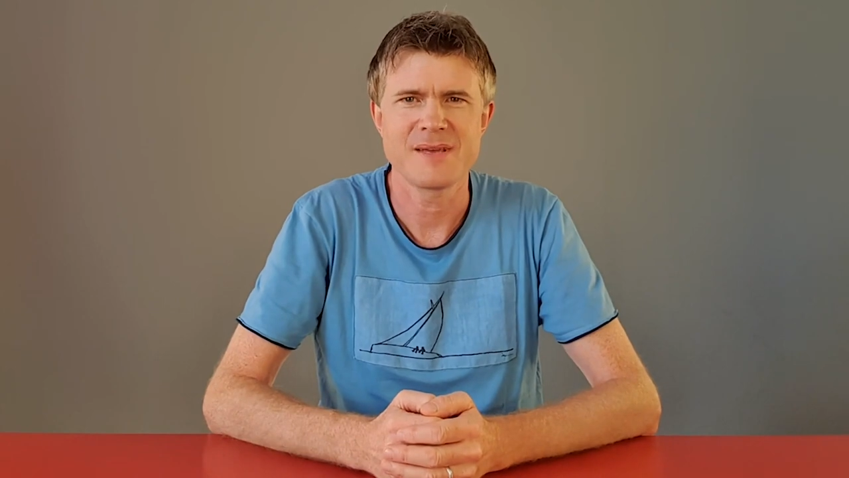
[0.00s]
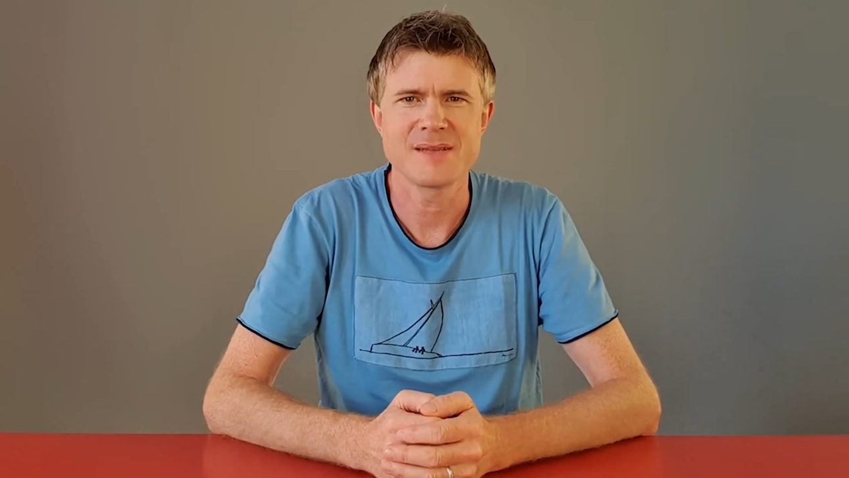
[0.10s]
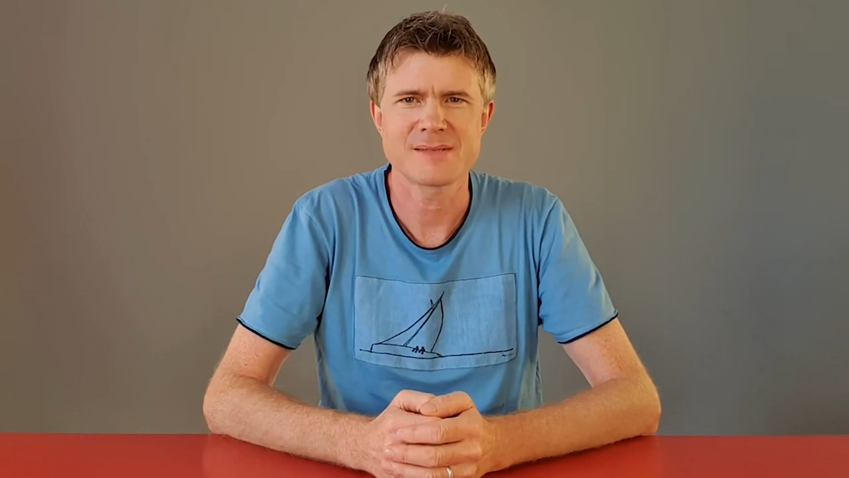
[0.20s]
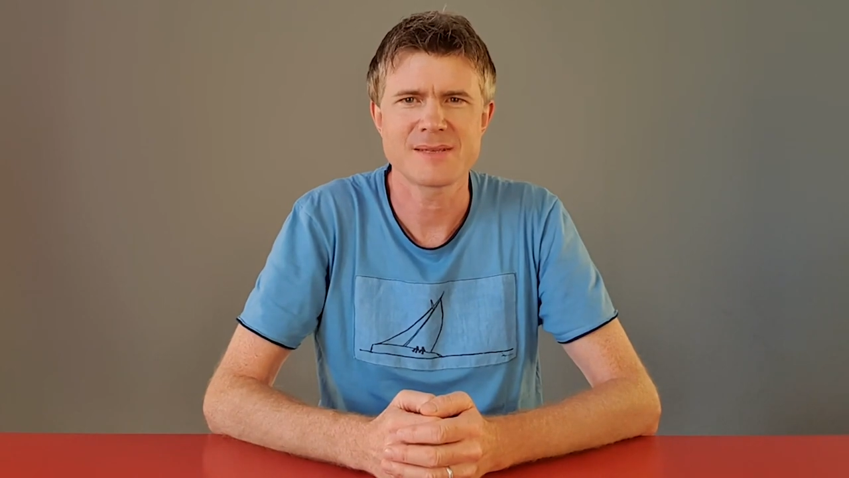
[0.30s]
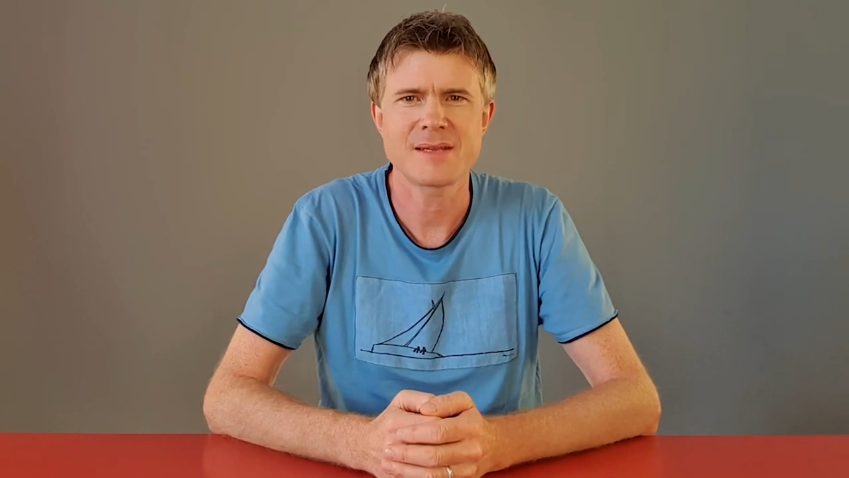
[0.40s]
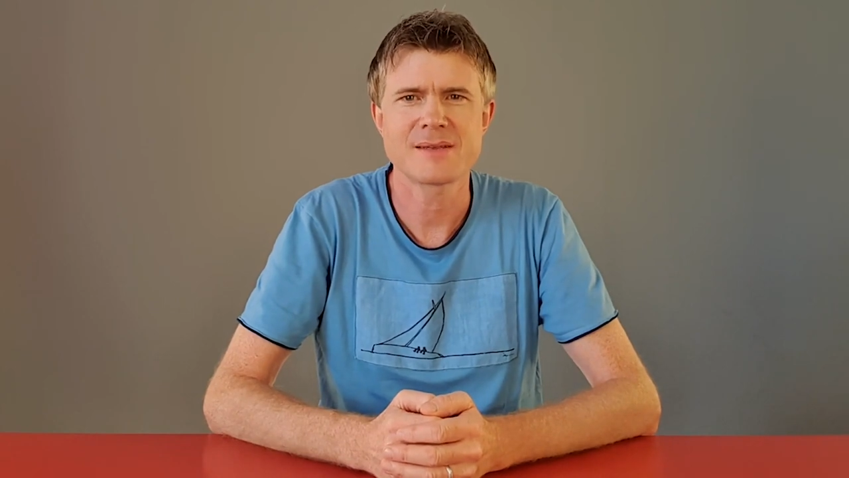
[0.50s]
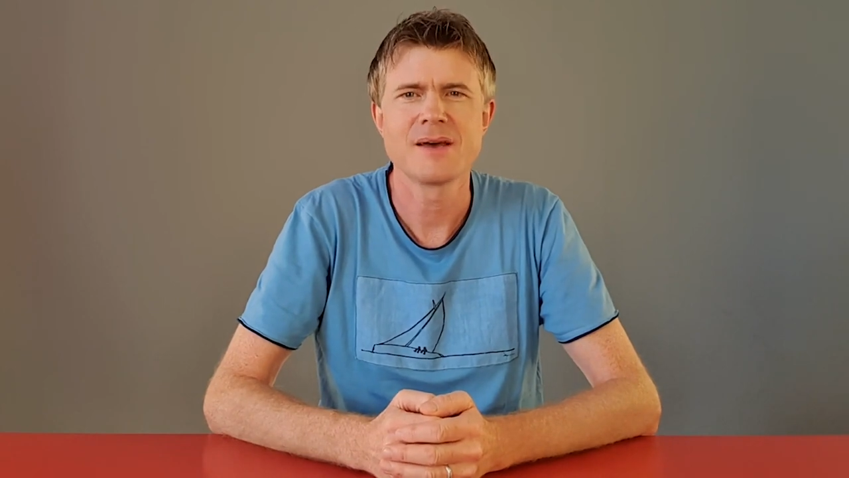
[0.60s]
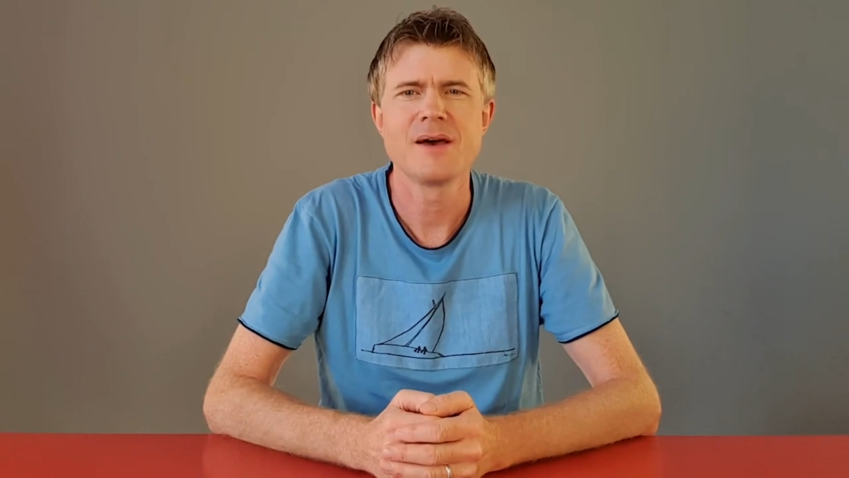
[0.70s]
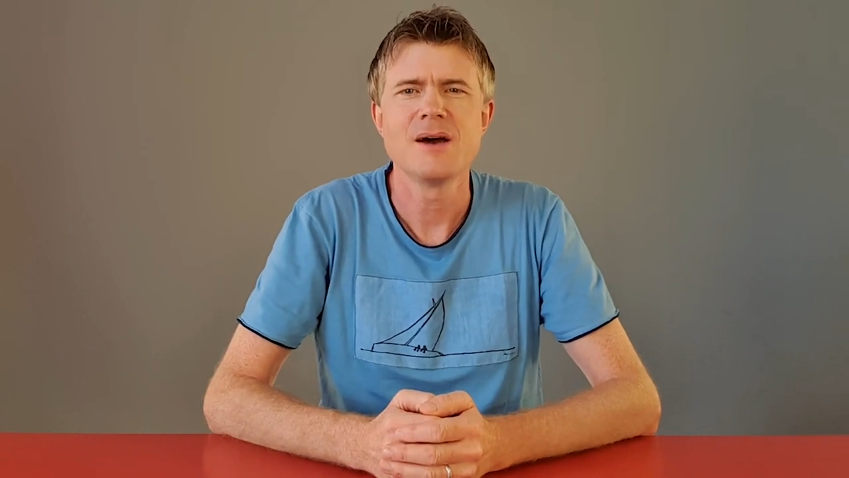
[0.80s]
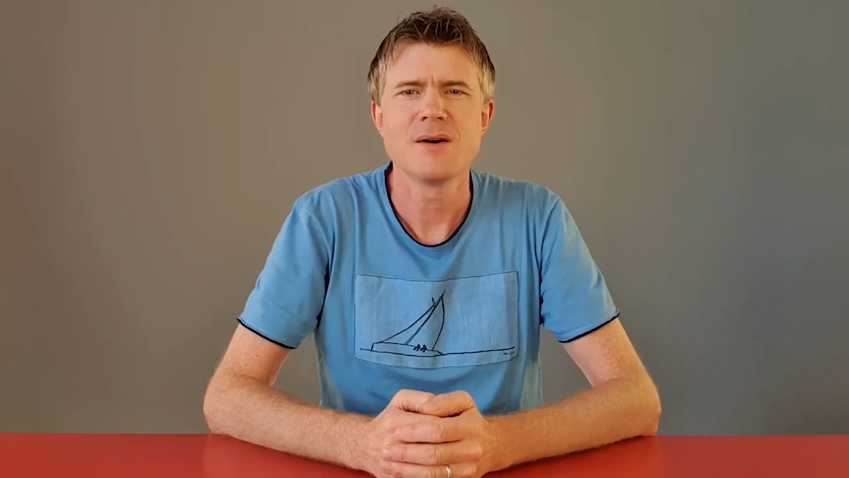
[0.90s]
Instead,
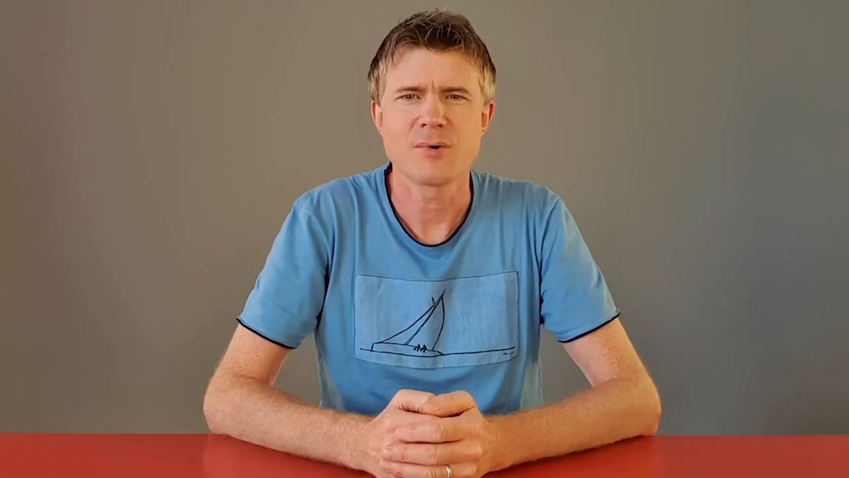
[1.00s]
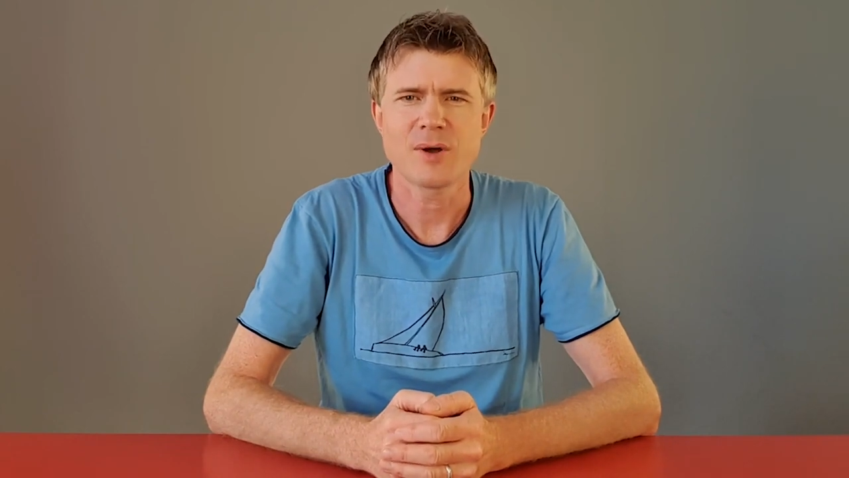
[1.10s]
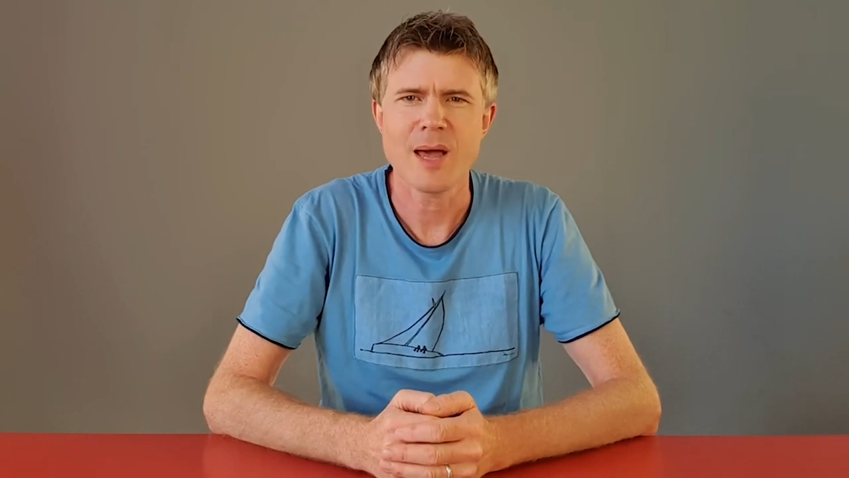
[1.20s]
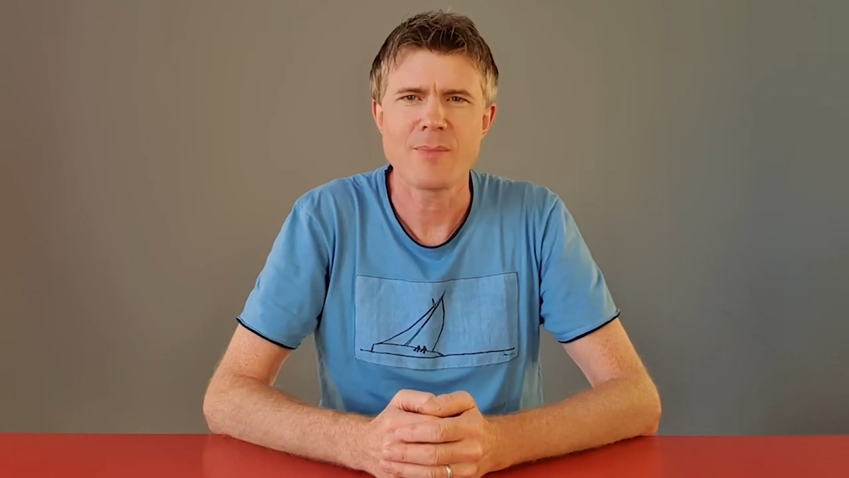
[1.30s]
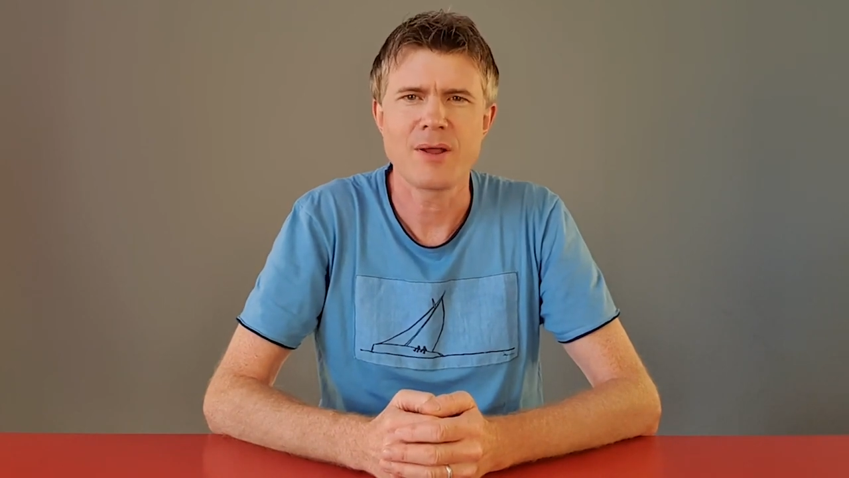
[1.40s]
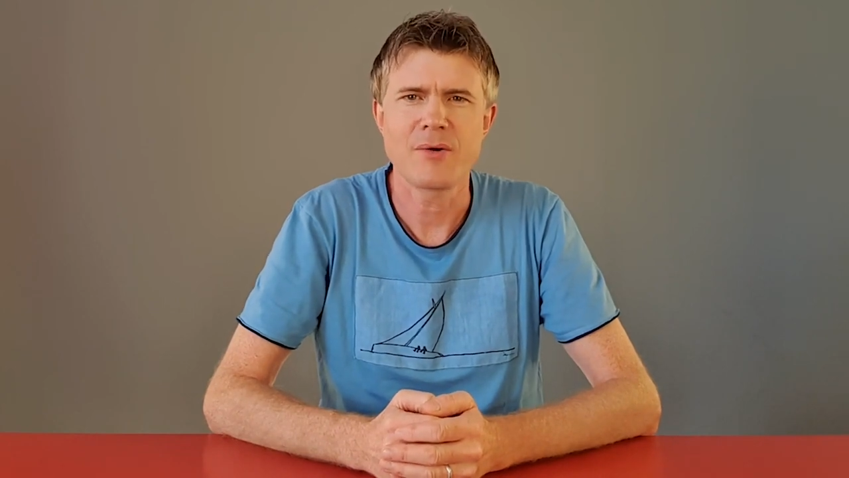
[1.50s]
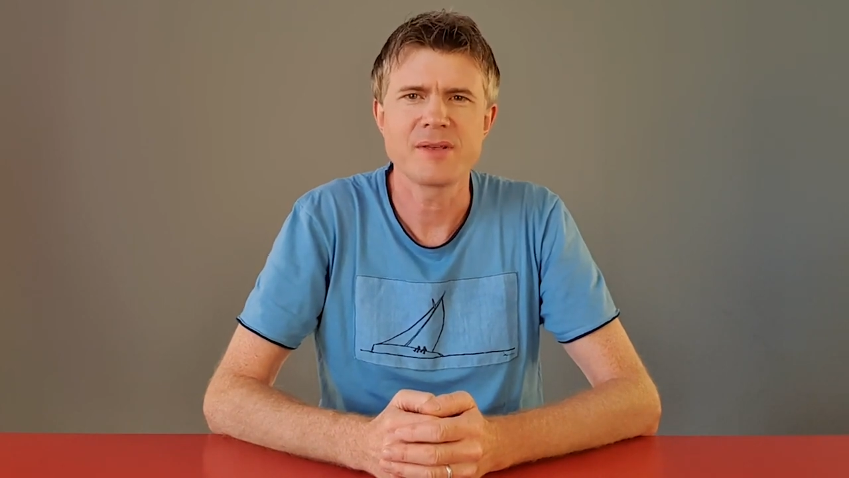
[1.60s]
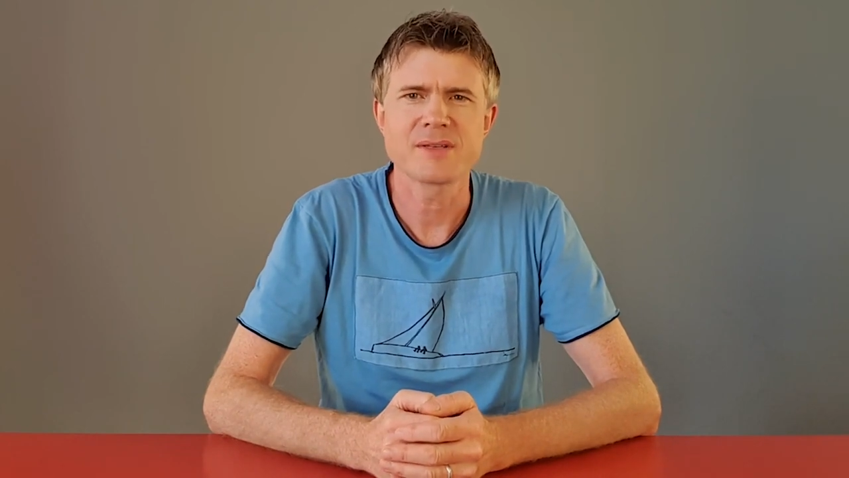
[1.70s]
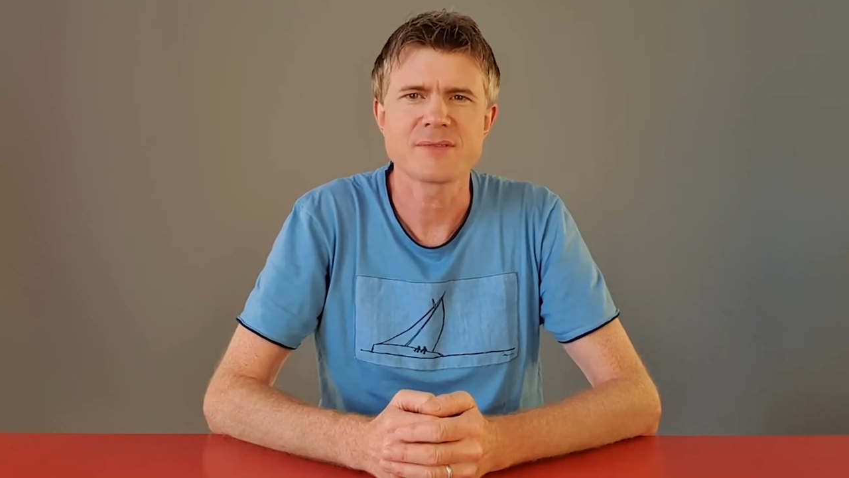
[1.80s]
vocabulary is